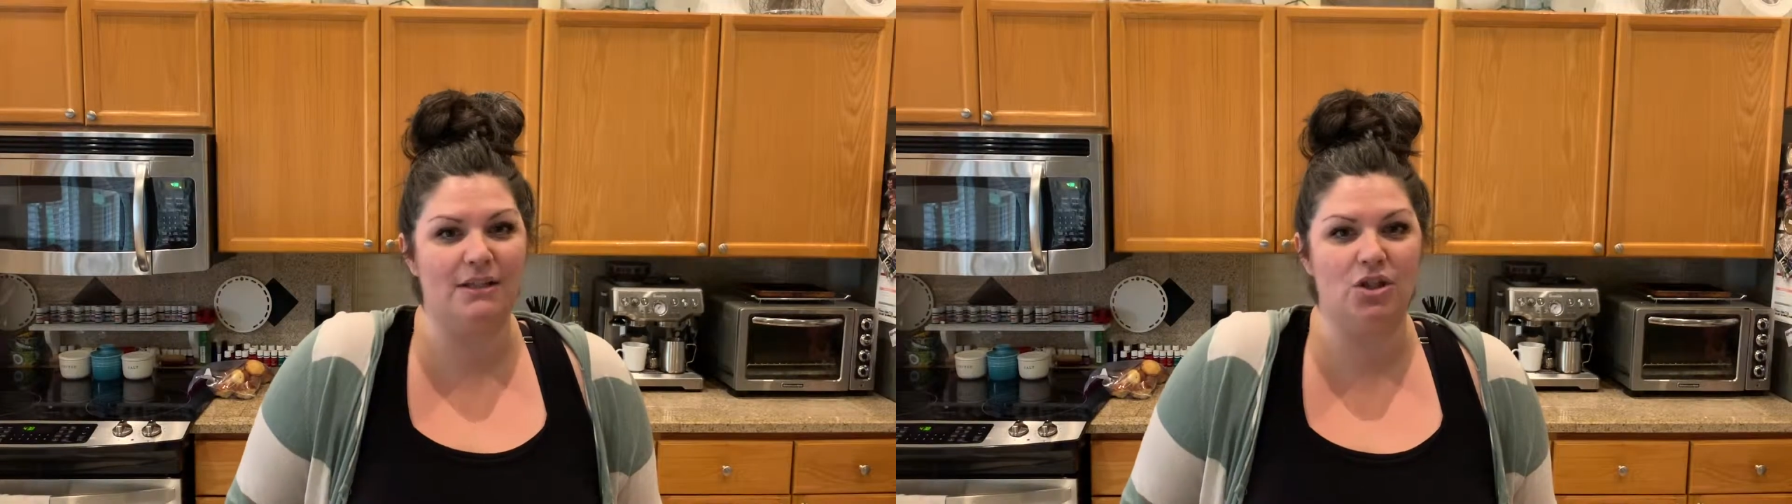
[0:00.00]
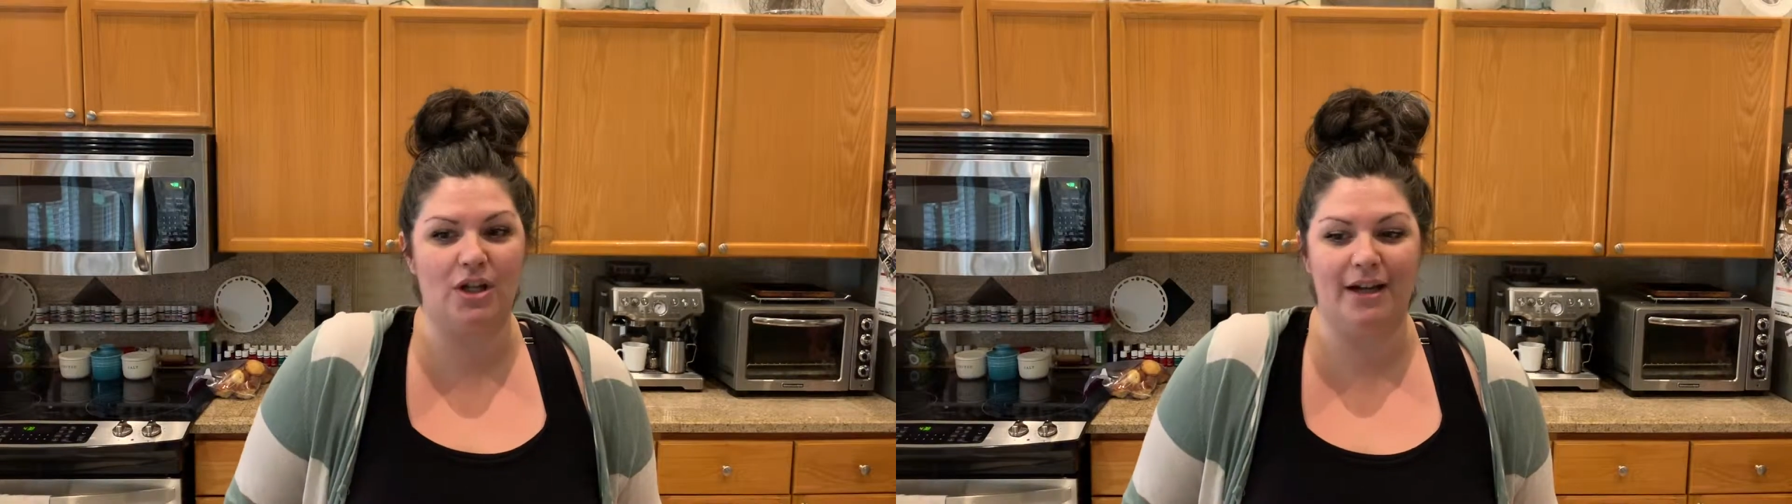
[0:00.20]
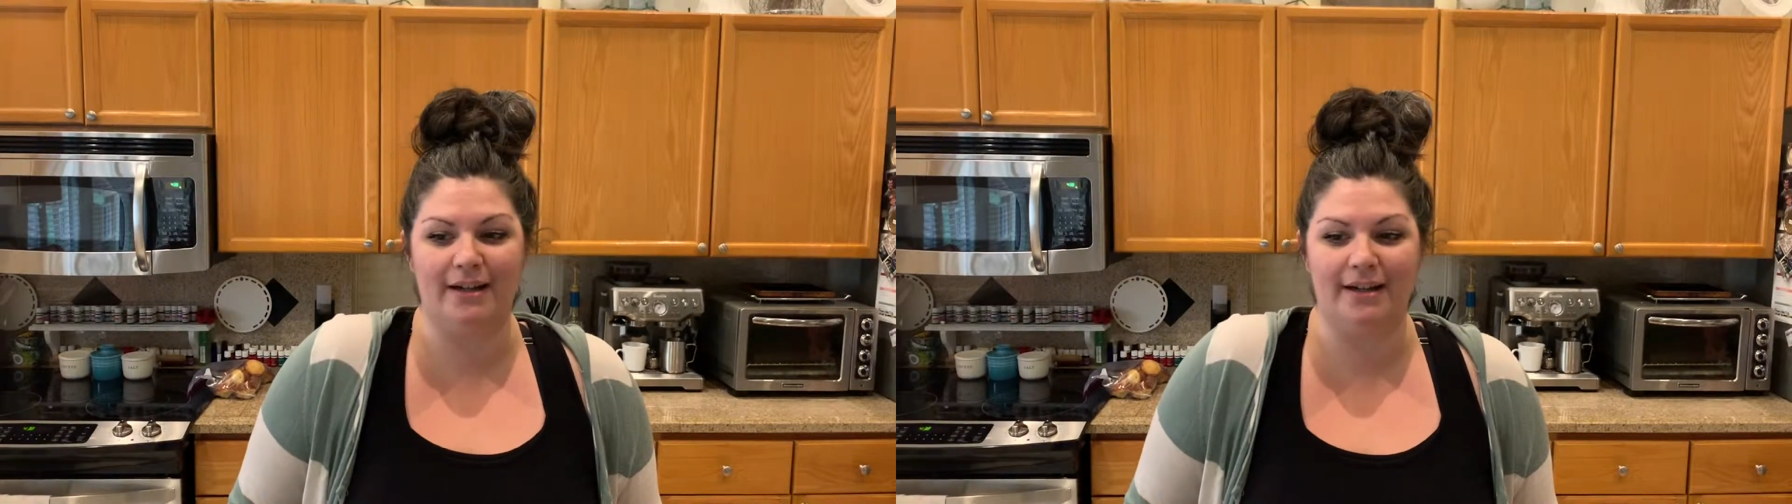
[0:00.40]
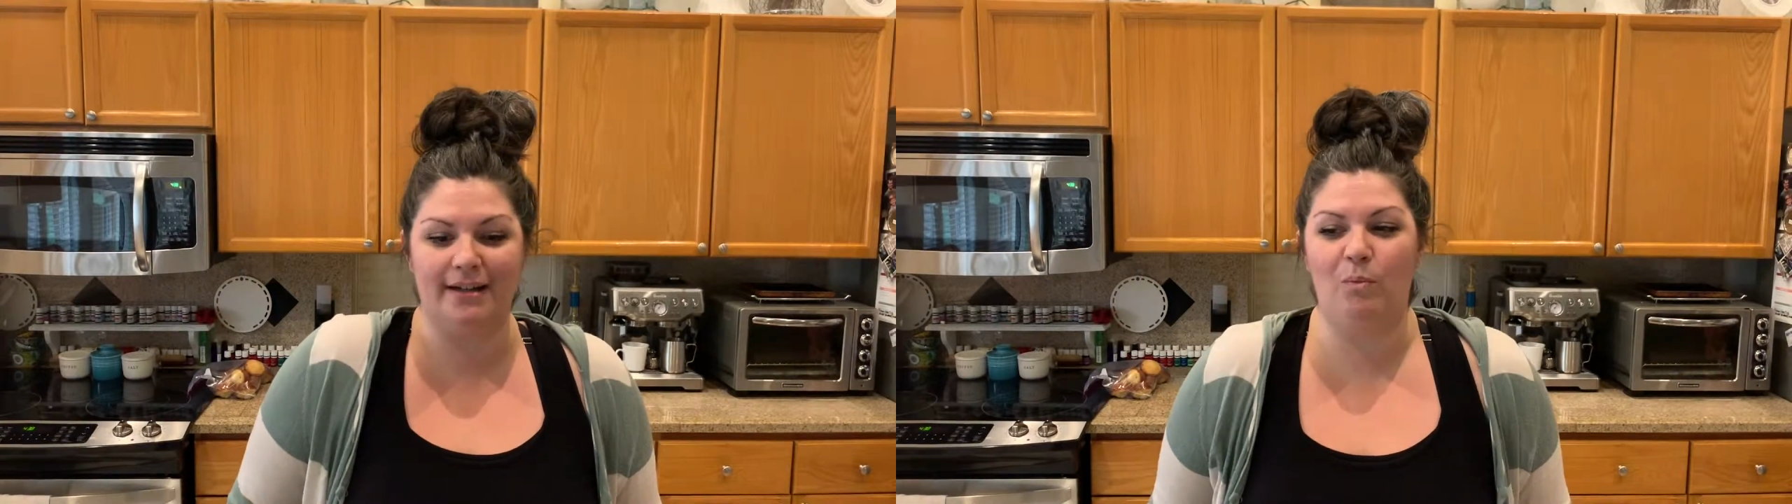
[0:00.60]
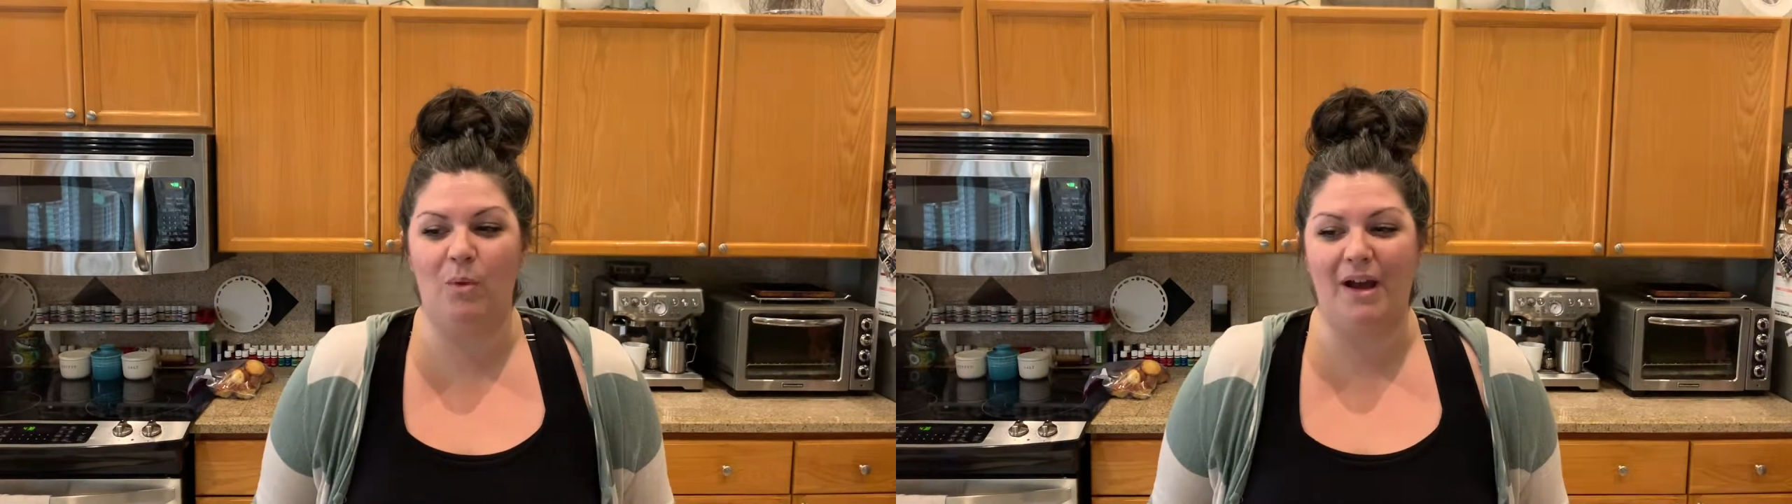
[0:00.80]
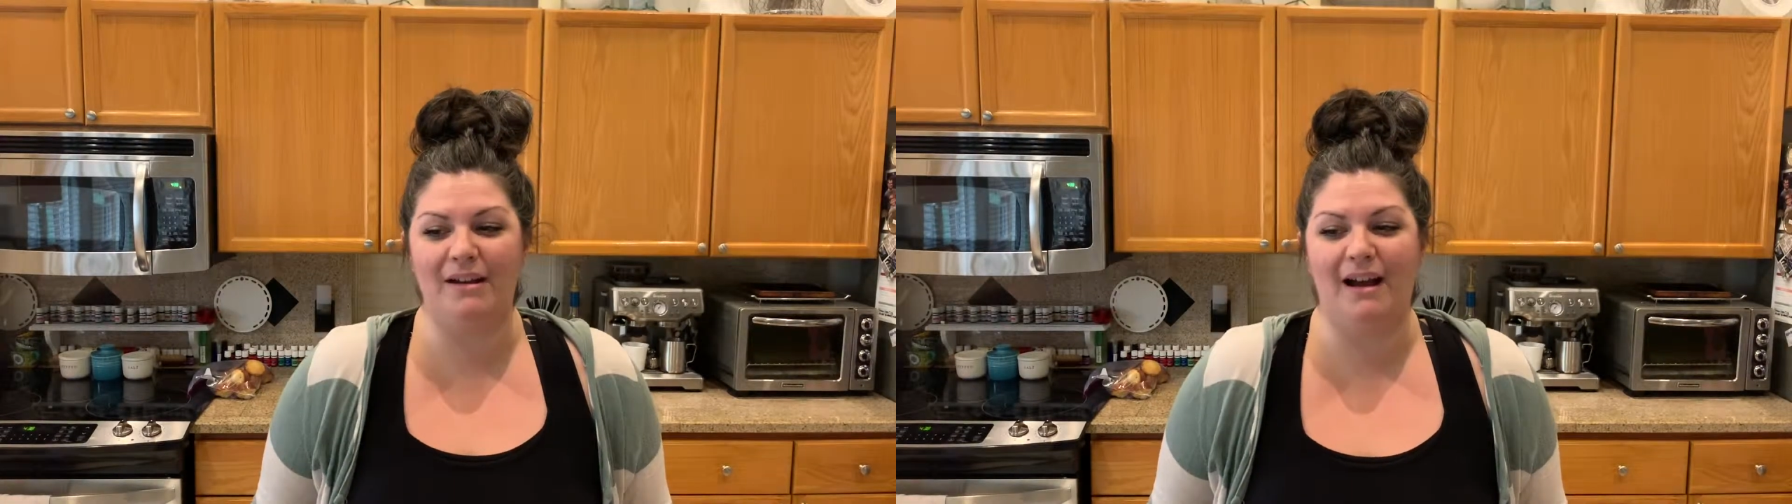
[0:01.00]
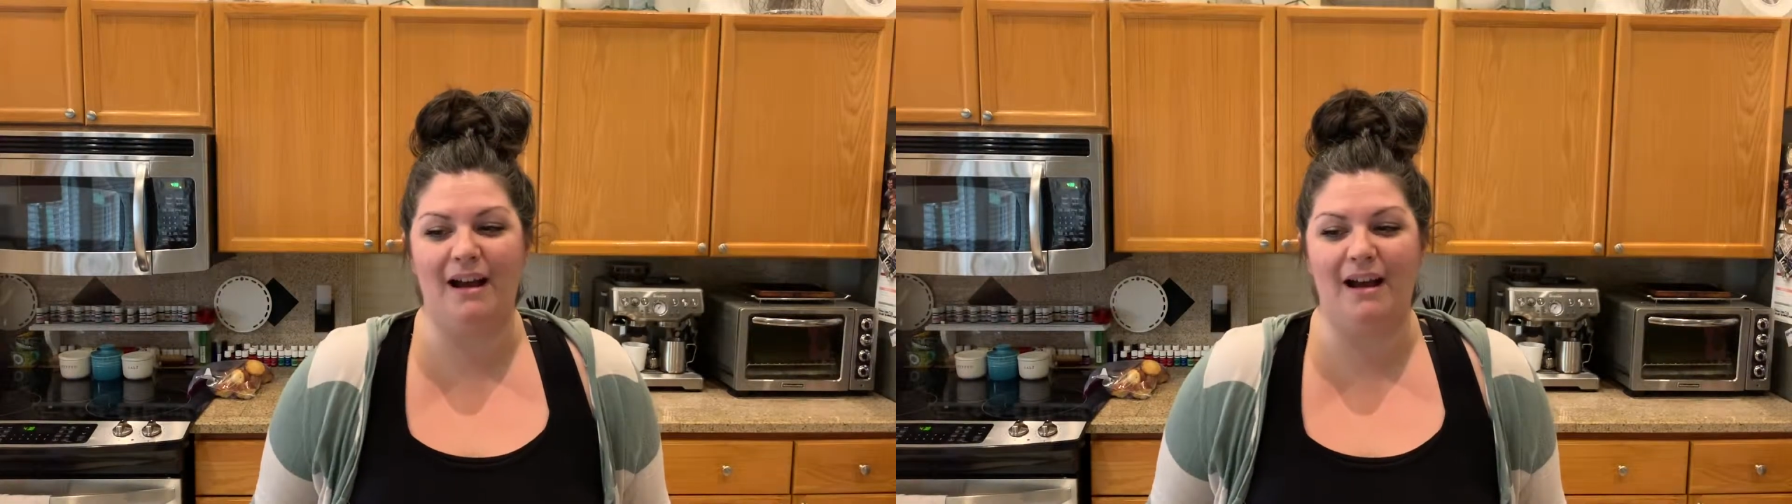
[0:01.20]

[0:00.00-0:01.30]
and share what